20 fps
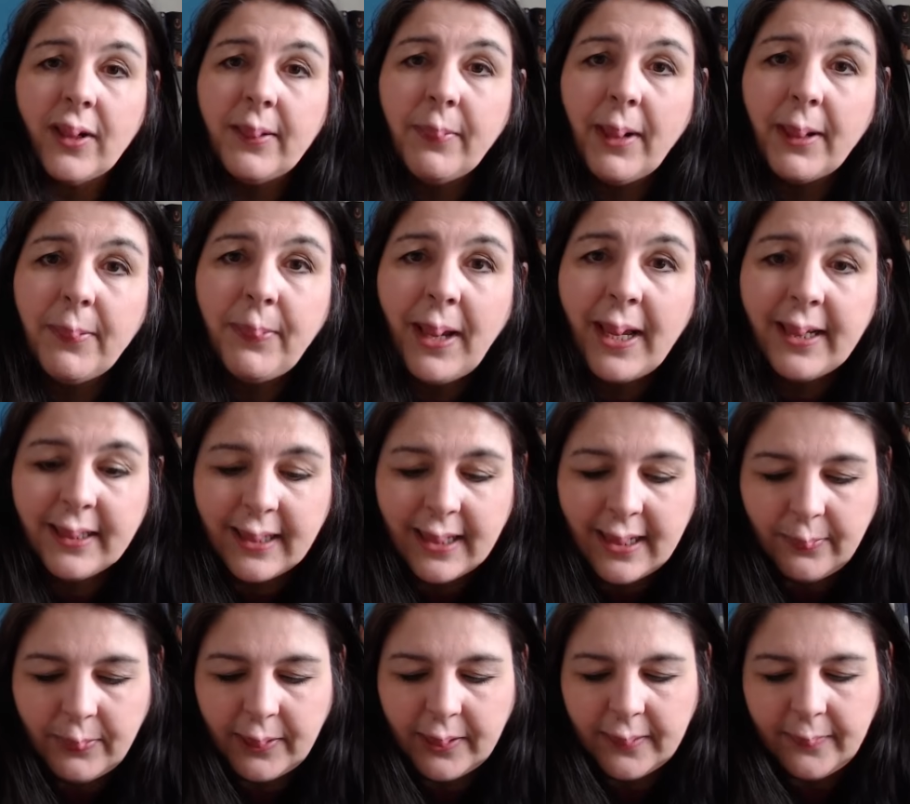in my Pattern
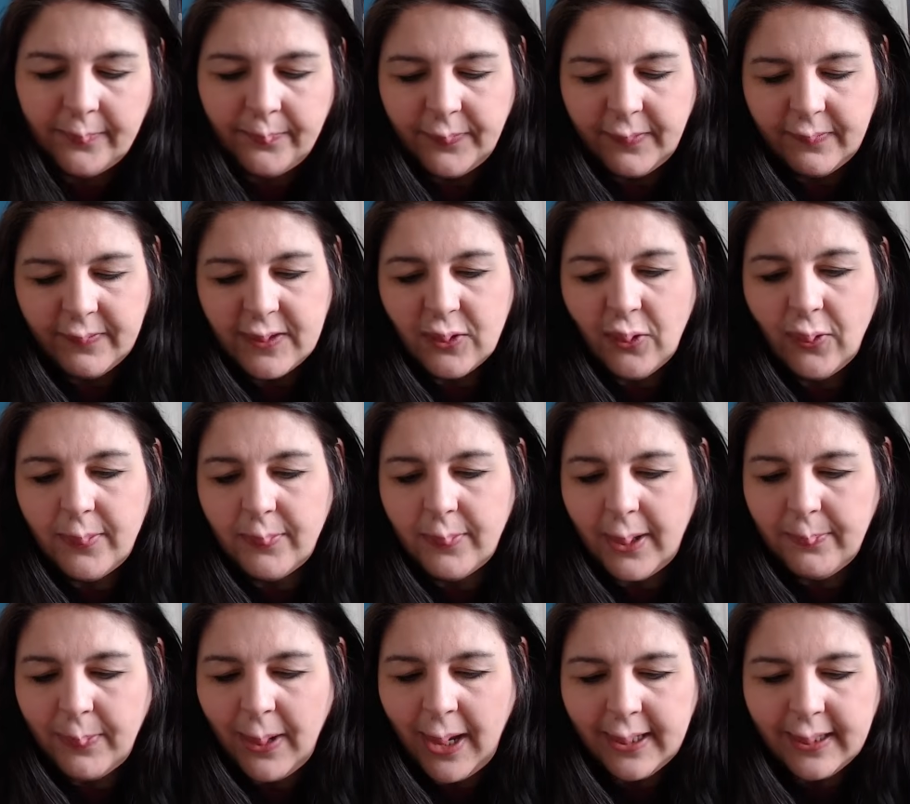Keeper. It's not in my
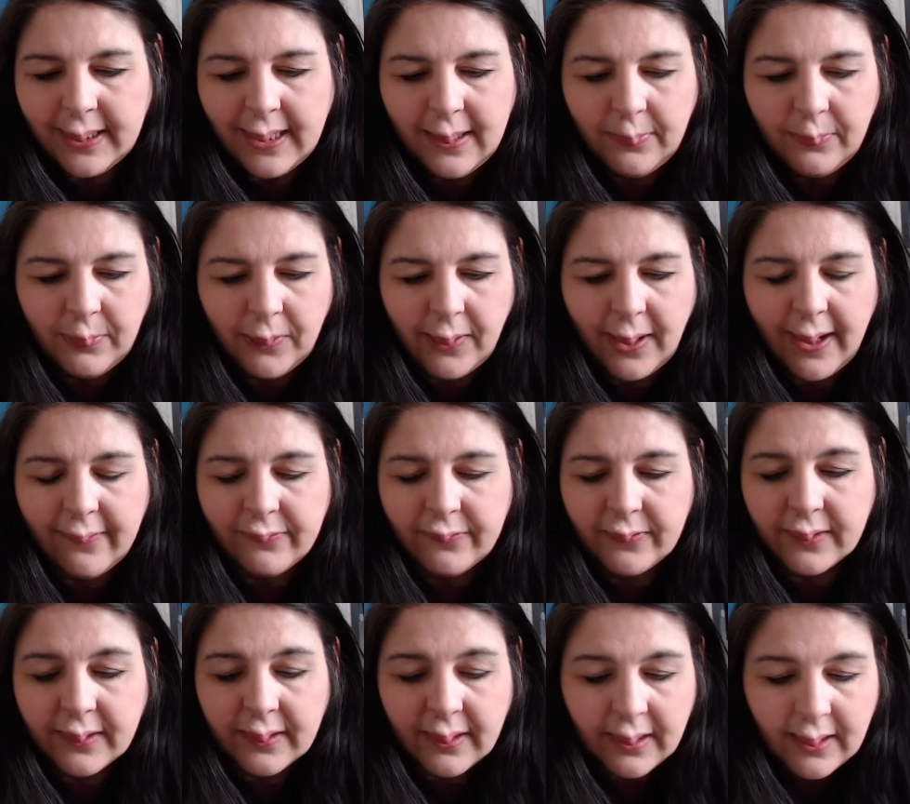Pattern Keeper. I
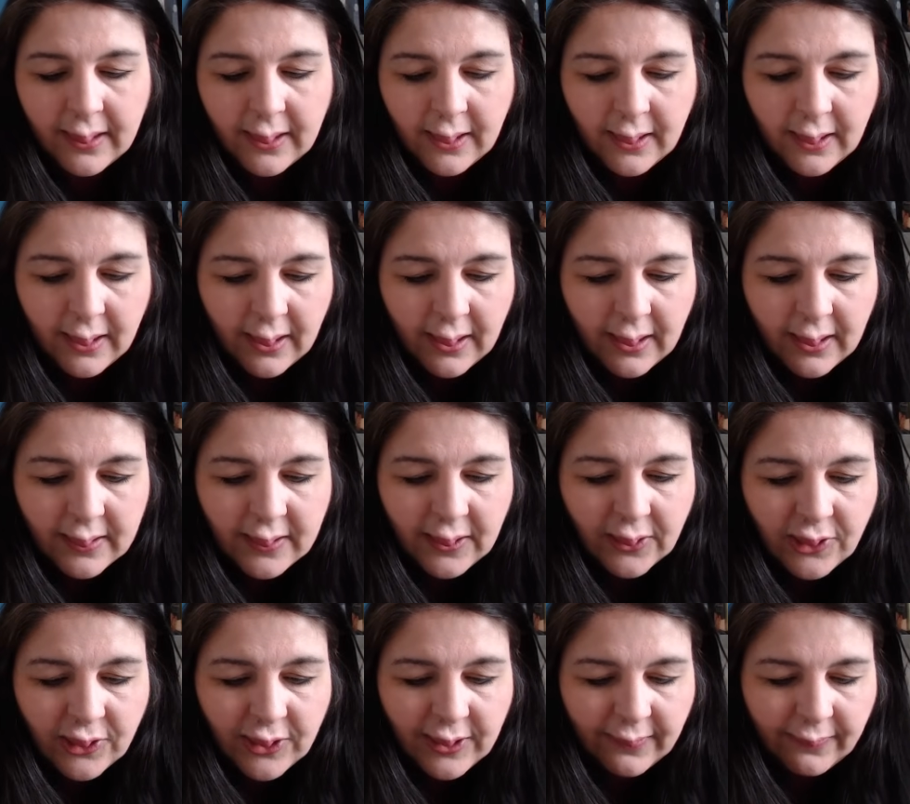haven't
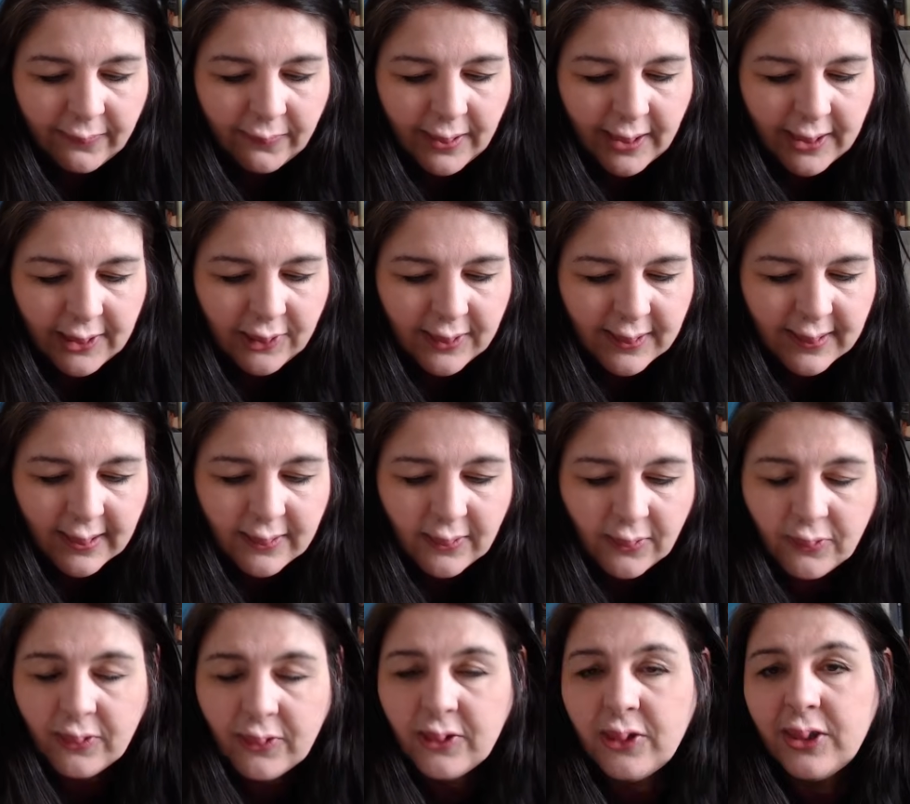touched it for ages. I
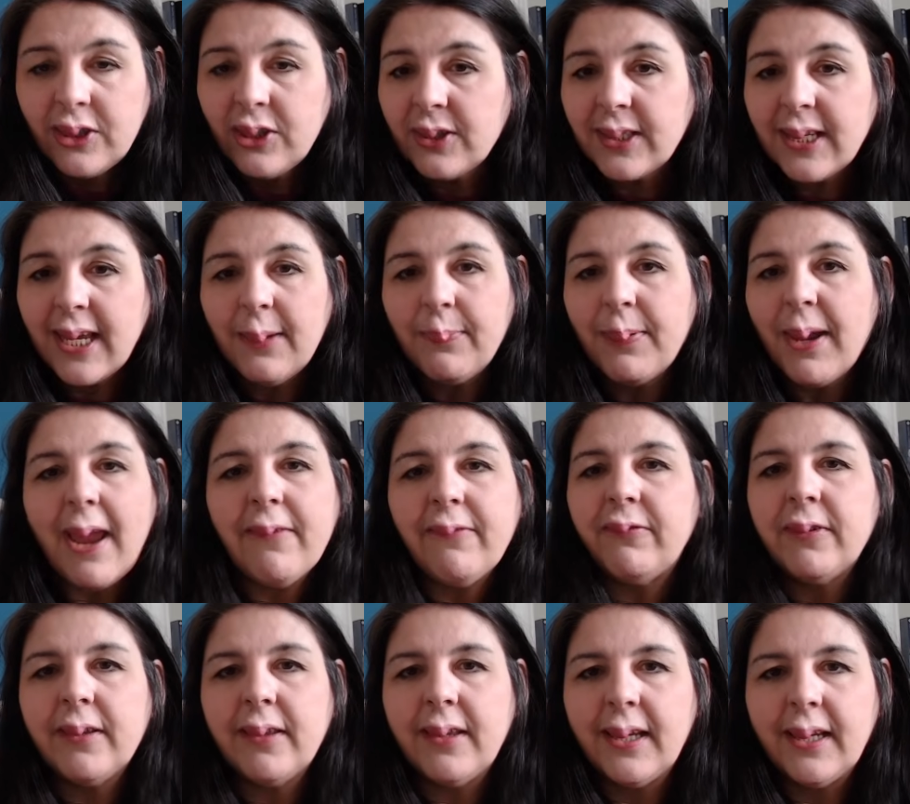don't just keep
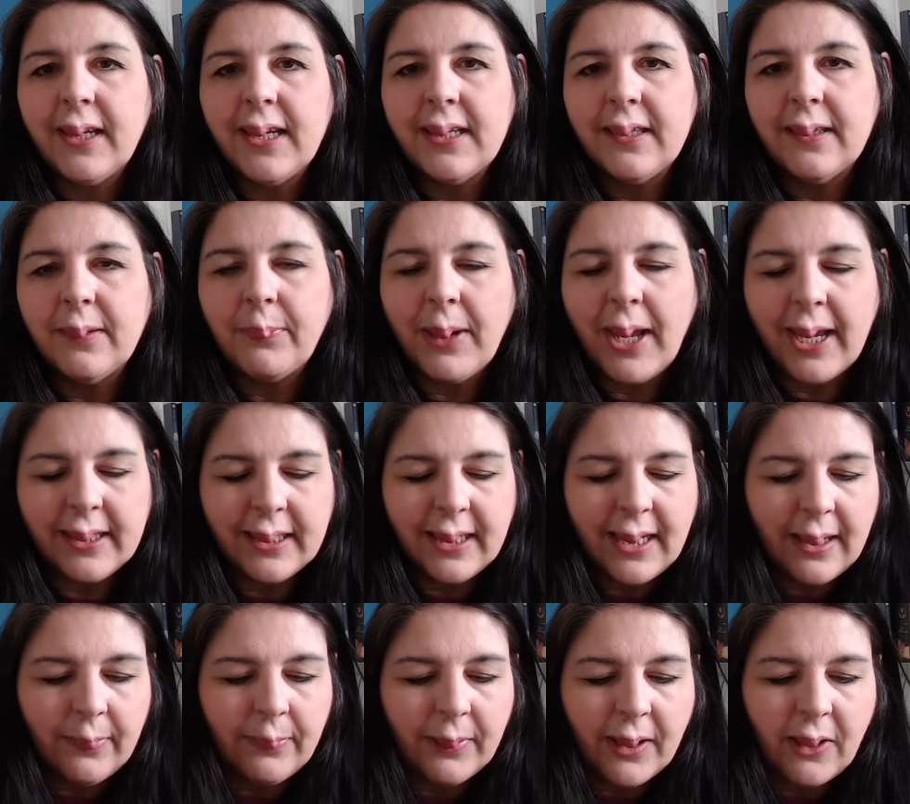everything in the Pattern Keeper.